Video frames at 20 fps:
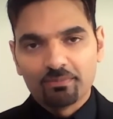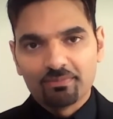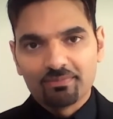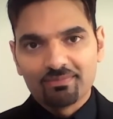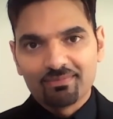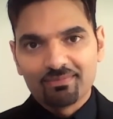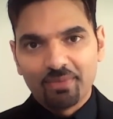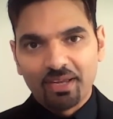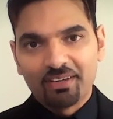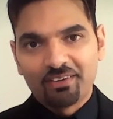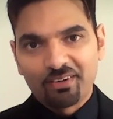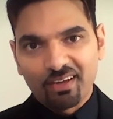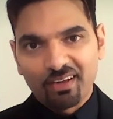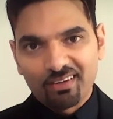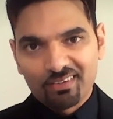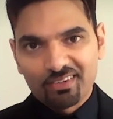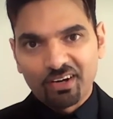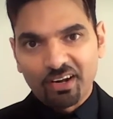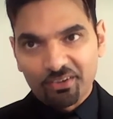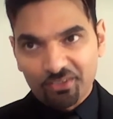made
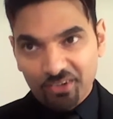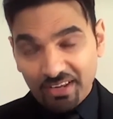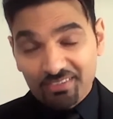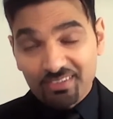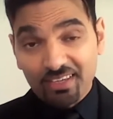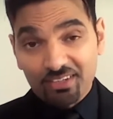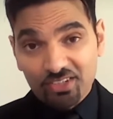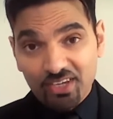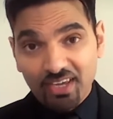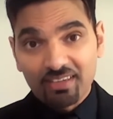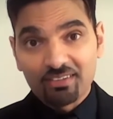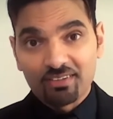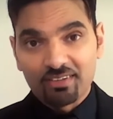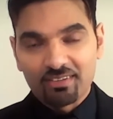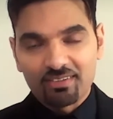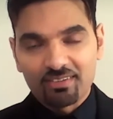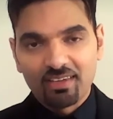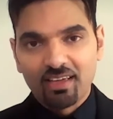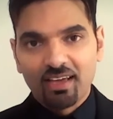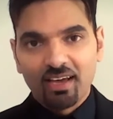drastic
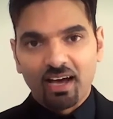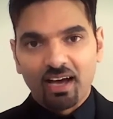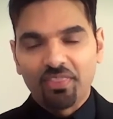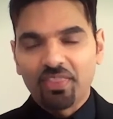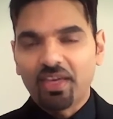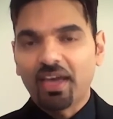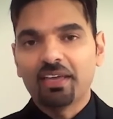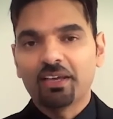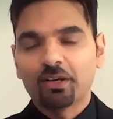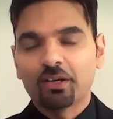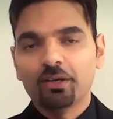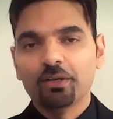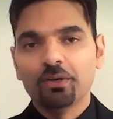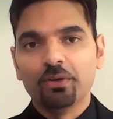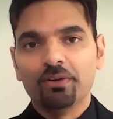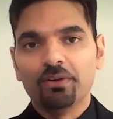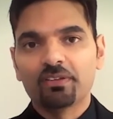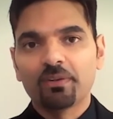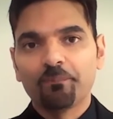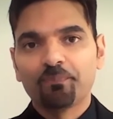changes, and that
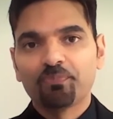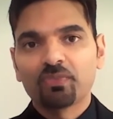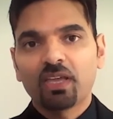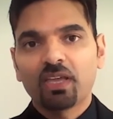includes